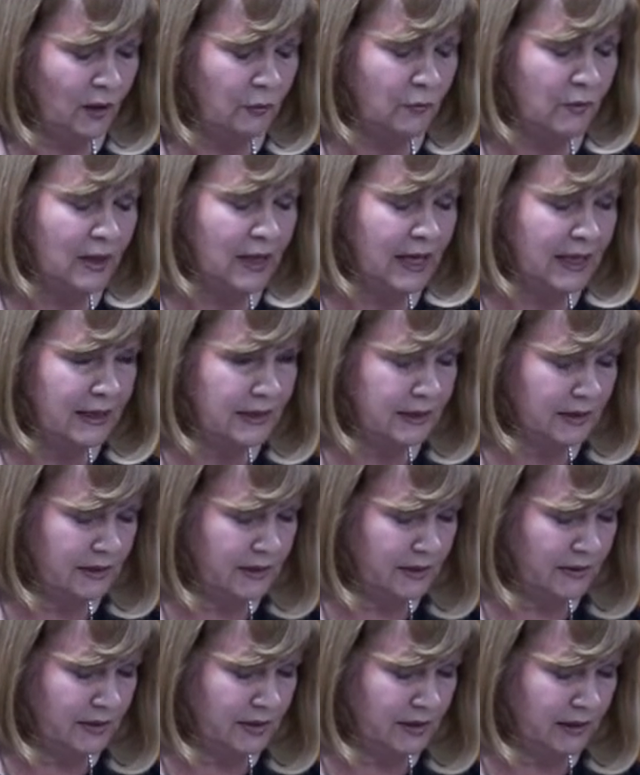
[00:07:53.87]
relating
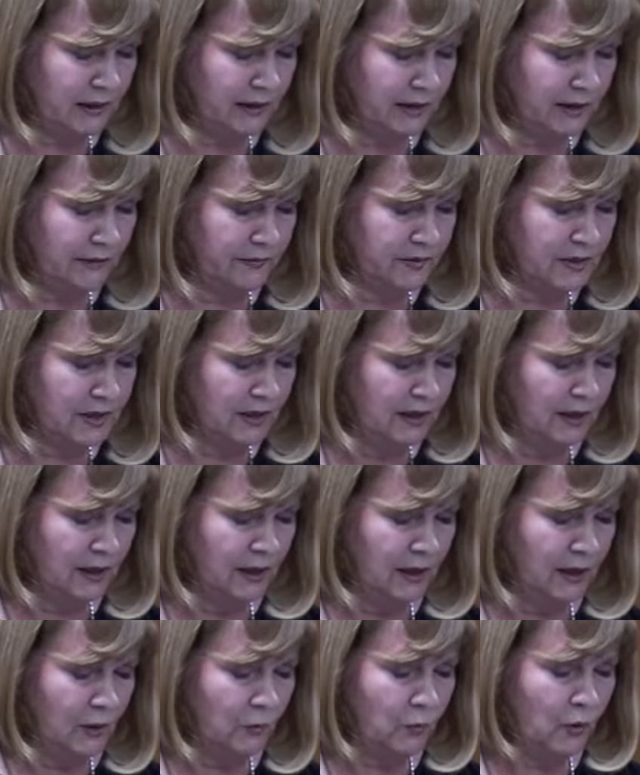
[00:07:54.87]
to the science
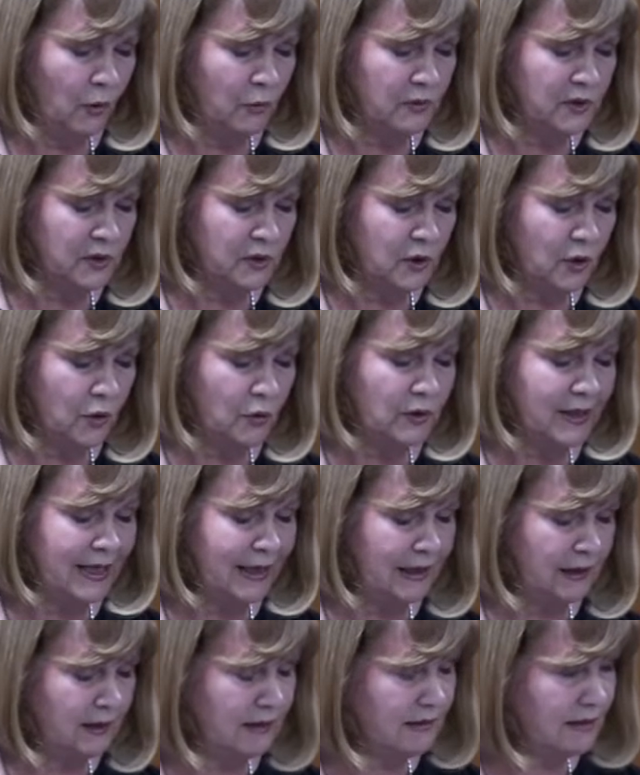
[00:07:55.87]
and what was known
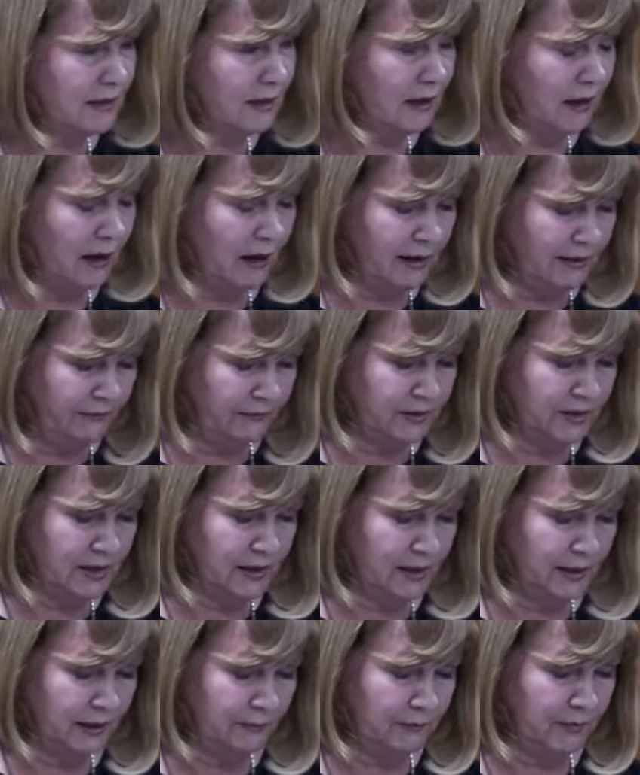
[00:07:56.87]
in its
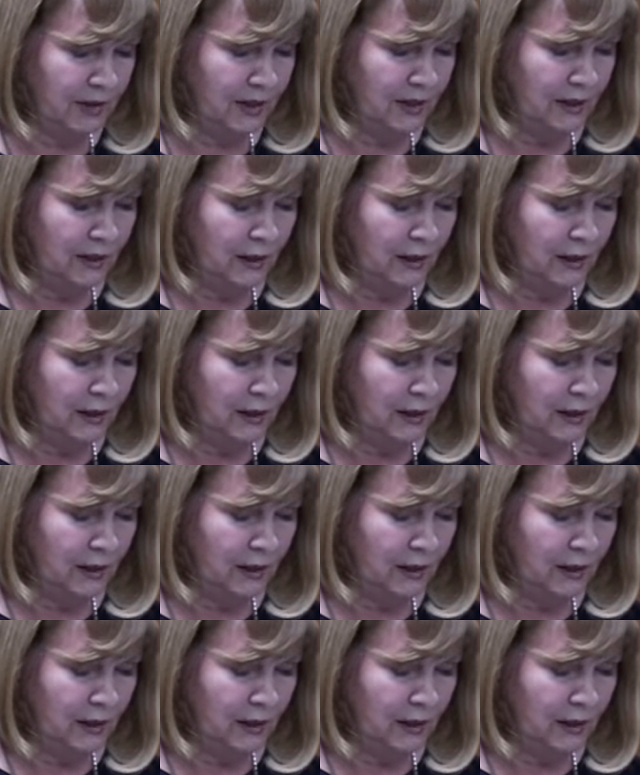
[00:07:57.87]
lifetime,